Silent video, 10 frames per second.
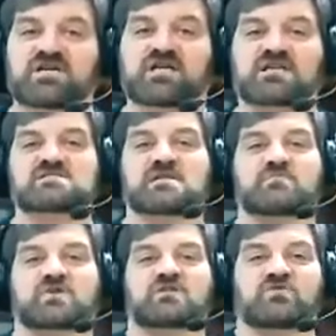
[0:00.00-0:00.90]
I'll get something
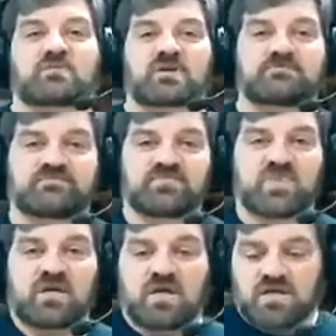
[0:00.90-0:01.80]
good from it.
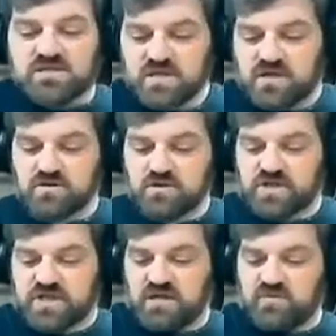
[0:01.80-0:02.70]
So
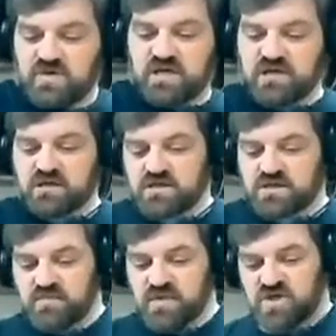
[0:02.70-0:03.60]
looking at my
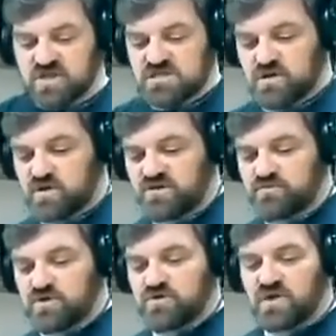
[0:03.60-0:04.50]
dimensions, I went
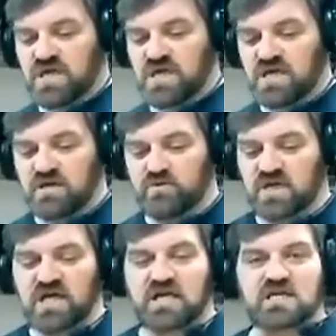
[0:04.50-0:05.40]
through and I went
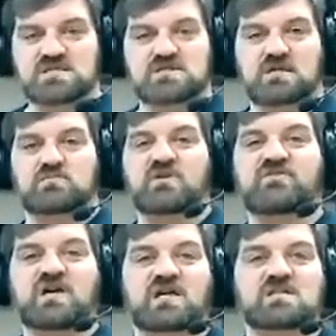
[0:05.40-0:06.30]
ahead and I started rough
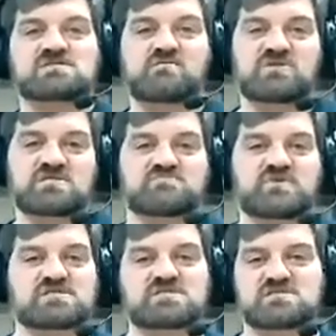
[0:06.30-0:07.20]
cutting some of these
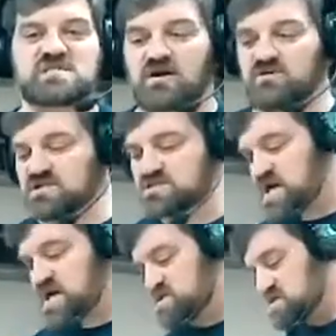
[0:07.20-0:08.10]
pieces down to
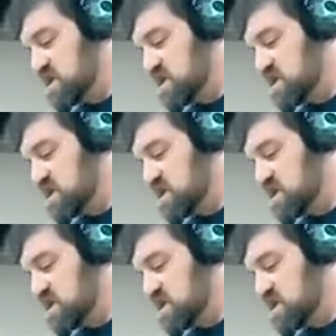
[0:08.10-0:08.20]
size